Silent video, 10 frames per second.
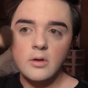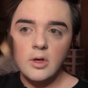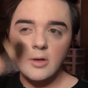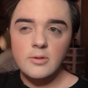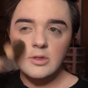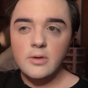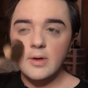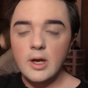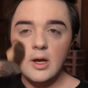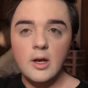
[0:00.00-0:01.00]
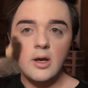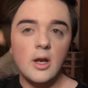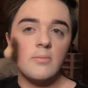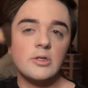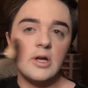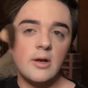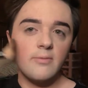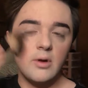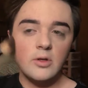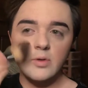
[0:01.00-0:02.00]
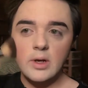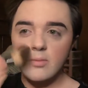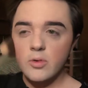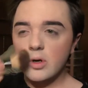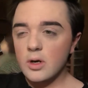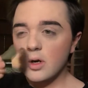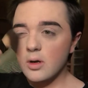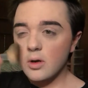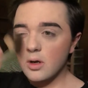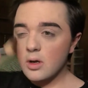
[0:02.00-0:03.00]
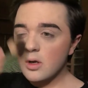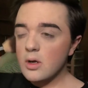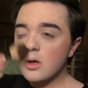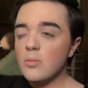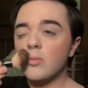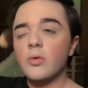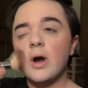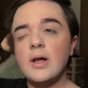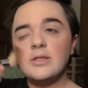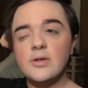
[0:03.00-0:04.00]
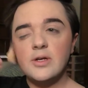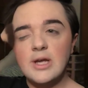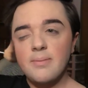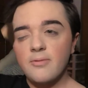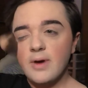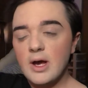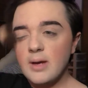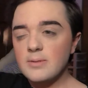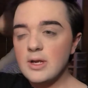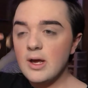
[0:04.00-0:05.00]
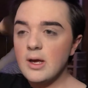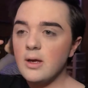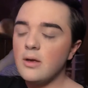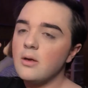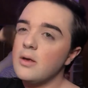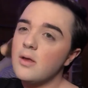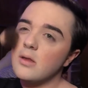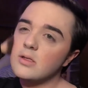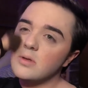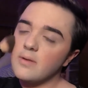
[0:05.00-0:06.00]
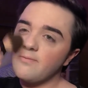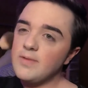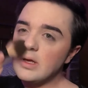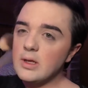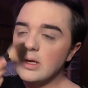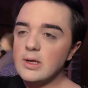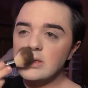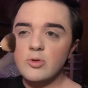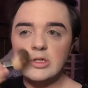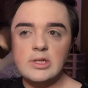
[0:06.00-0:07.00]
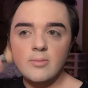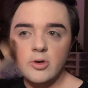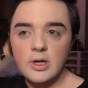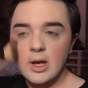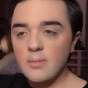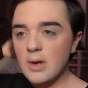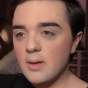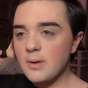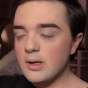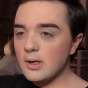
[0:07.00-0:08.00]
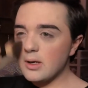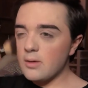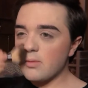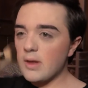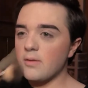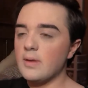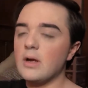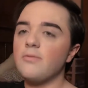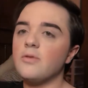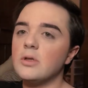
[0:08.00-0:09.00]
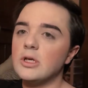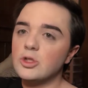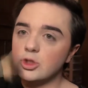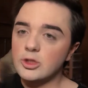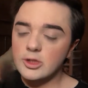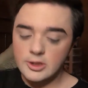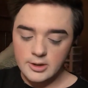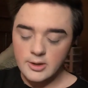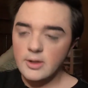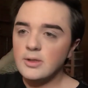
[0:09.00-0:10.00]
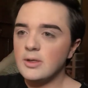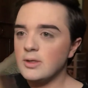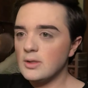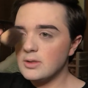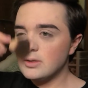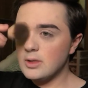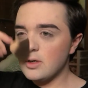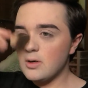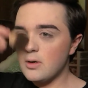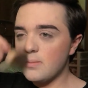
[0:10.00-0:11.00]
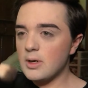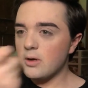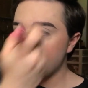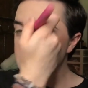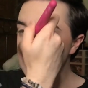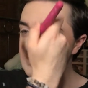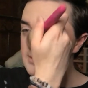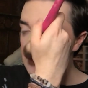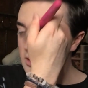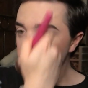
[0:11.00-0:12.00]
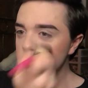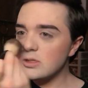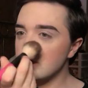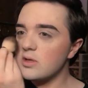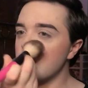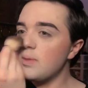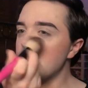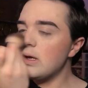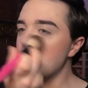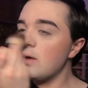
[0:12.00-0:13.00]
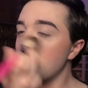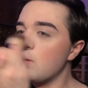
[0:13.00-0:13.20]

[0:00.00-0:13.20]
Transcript: And I'm just going in, and I'm just kind of doing a more bronzery type of vibe today. That's what I'm feeling. It's more summery, in my opinion, rather than like a full like. So I'm going to go down the sides of my nose just a little bit.